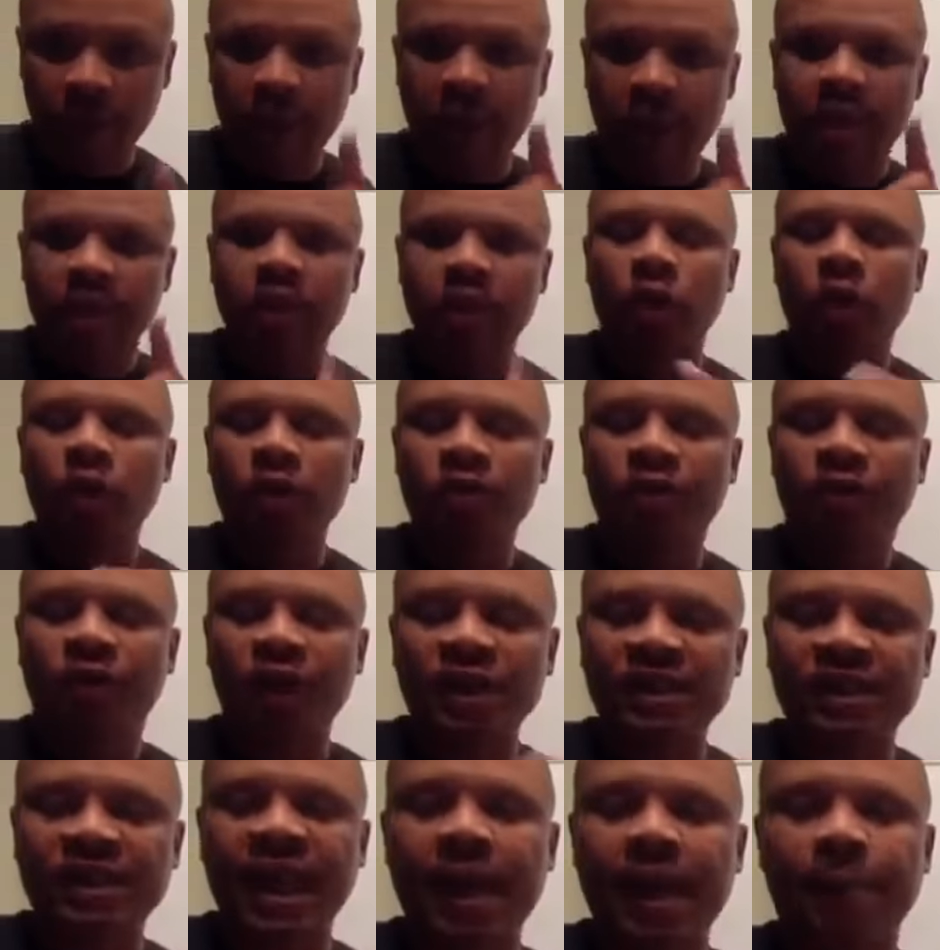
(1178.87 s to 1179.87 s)
So, for
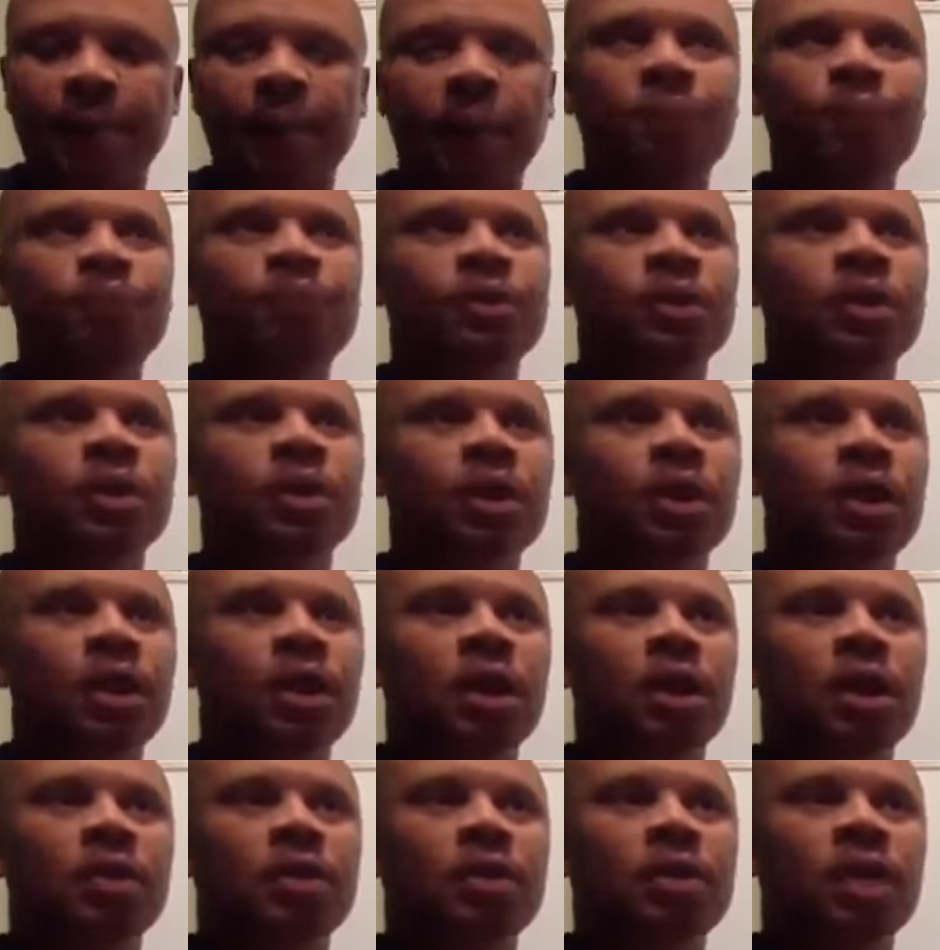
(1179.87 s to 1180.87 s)
example,
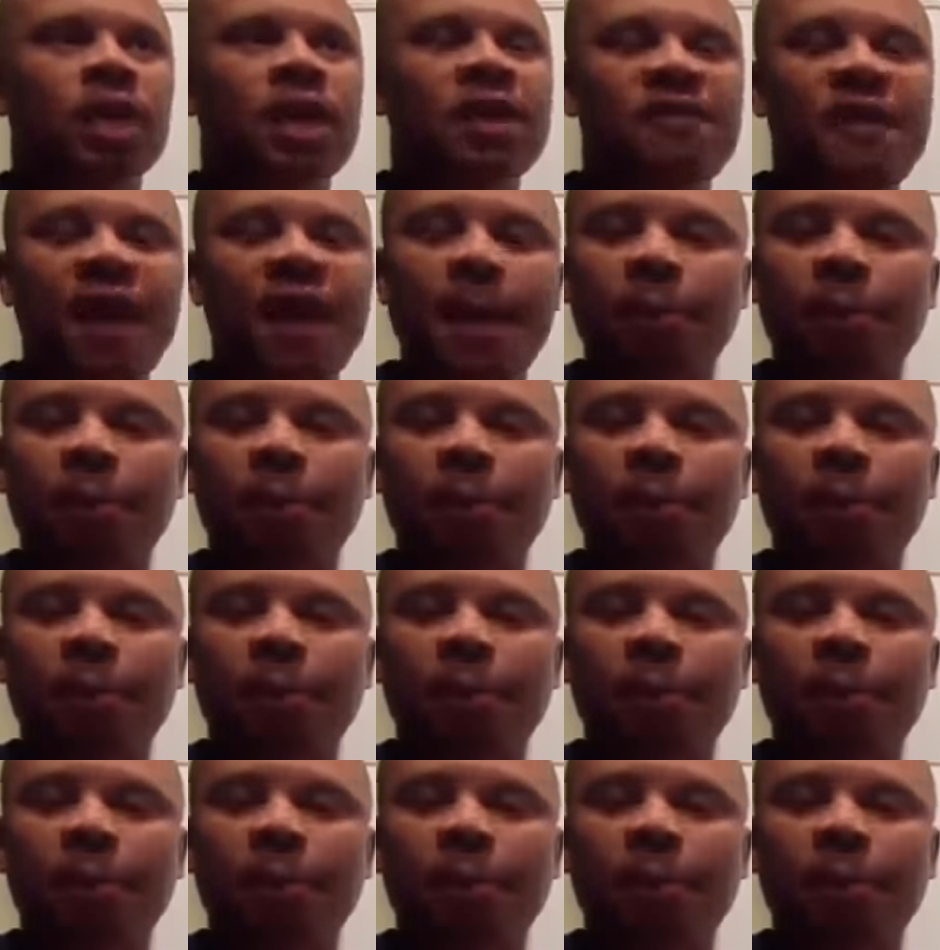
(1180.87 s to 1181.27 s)
if I